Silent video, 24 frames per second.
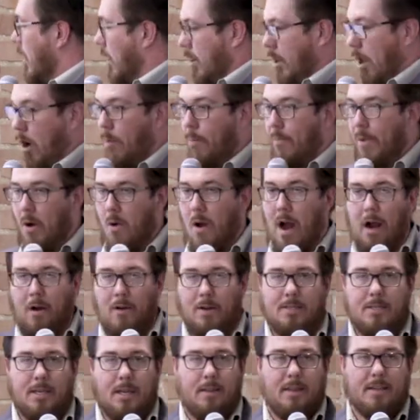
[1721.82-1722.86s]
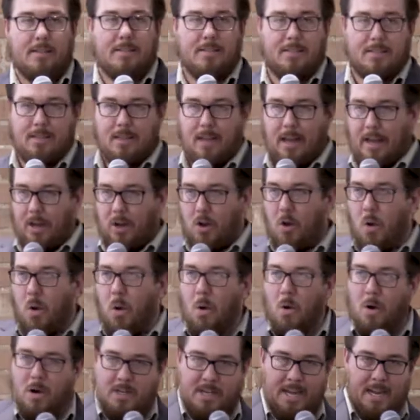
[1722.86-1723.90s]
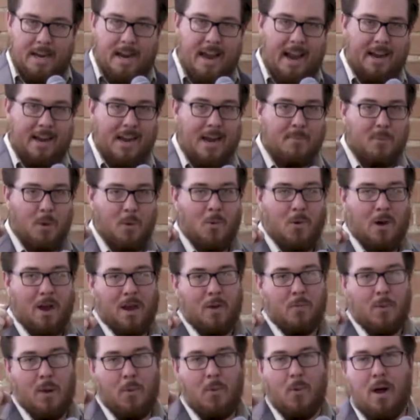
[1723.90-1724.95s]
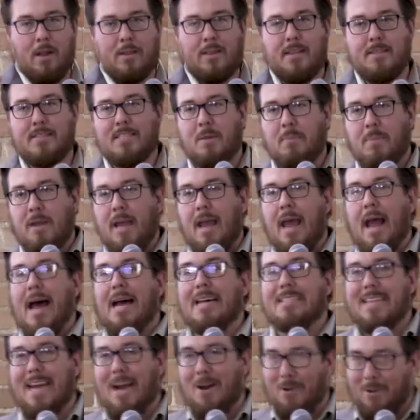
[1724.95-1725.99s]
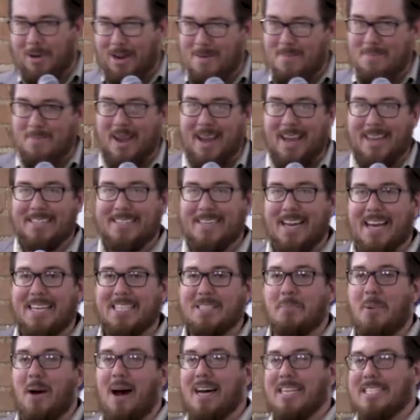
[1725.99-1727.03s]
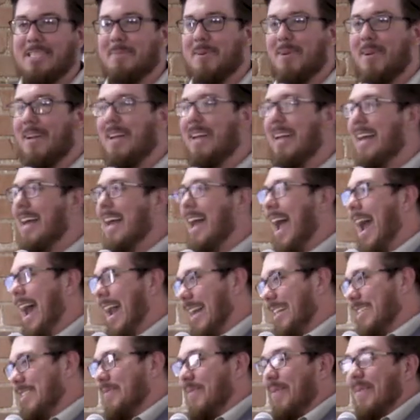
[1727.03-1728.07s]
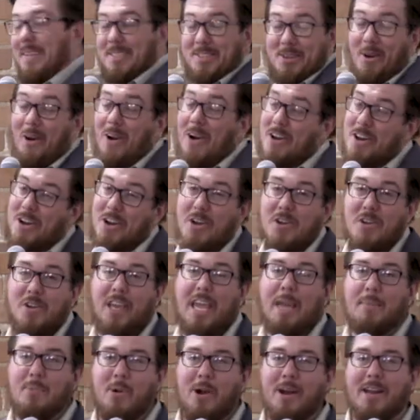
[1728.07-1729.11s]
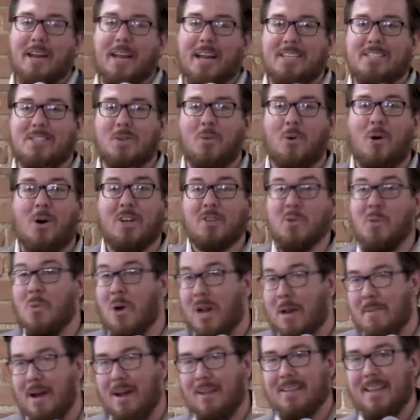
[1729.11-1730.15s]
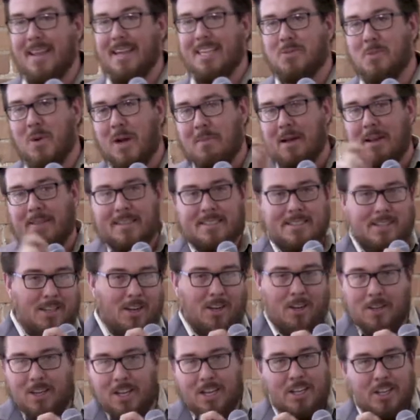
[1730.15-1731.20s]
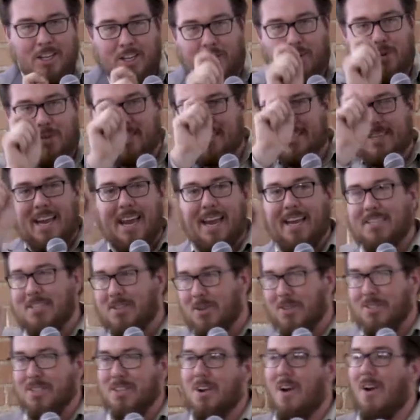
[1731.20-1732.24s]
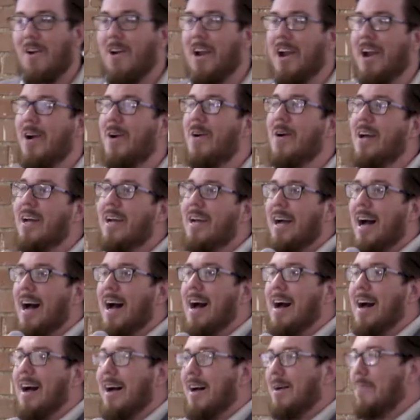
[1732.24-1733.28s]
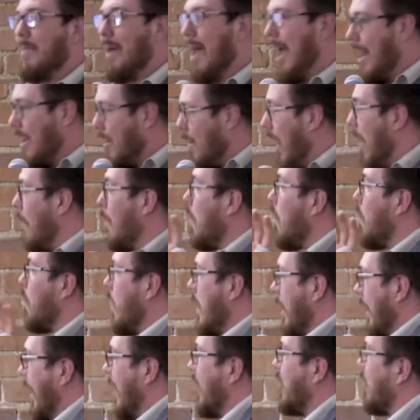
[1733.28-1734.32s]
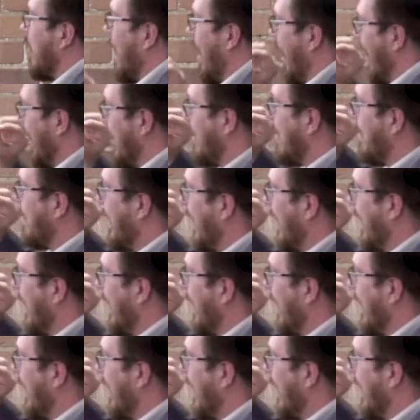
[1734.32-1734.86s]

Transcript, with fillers: Low bureaucracy. This is like core DNA number one. We want this to be as outcome based as possible. And it's, it's hard, you know, you keep running against the walls. Well, what about this? What about this little use case or scenario? Um, and, and we're really trying to